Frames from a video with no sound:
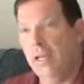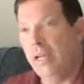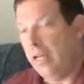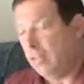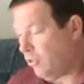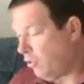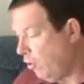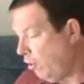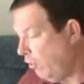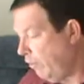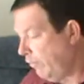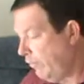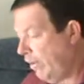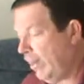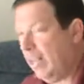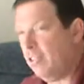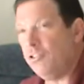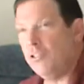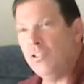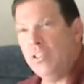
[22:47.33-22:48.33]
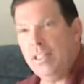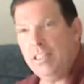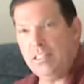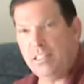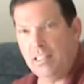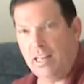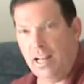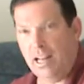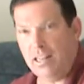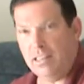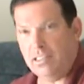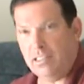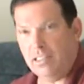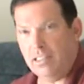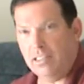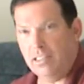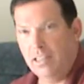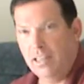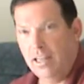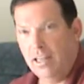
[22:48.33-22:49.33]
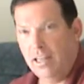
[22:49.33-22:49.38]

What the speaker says: It's called a financial needs analysis.